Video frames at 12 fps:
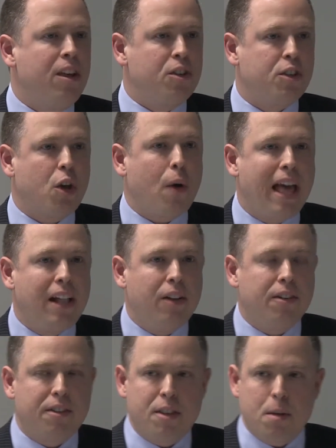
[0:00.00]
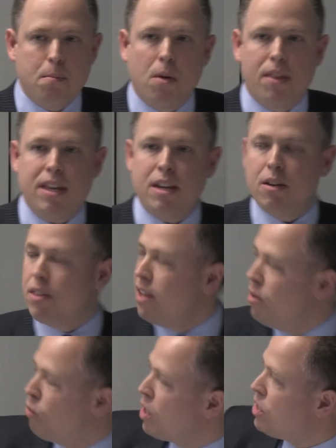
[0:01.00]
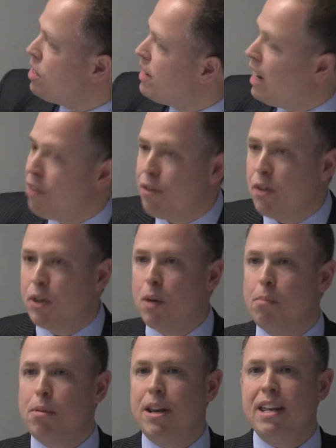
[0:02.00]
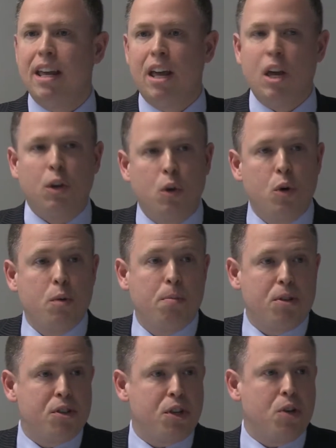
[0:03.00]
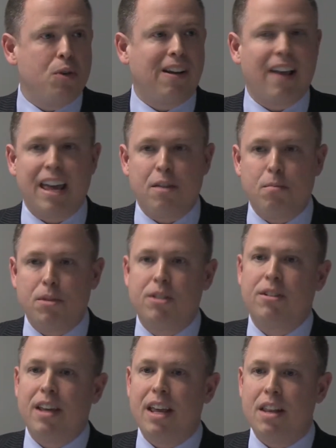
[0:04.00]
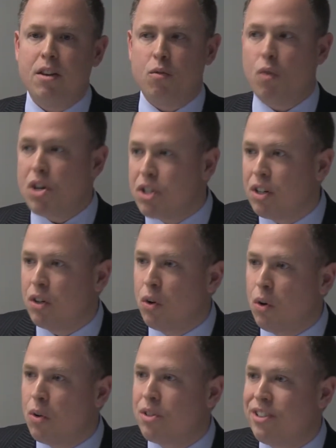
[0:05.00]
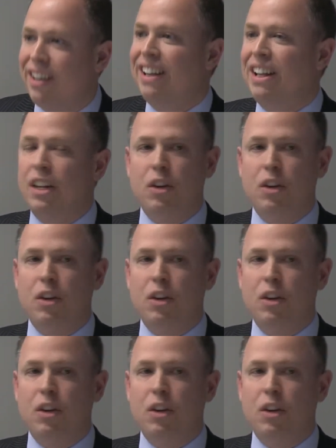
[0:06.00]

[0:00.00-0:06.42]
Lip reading: So held, the Russian telephone company could pursue claims in the Russian courts,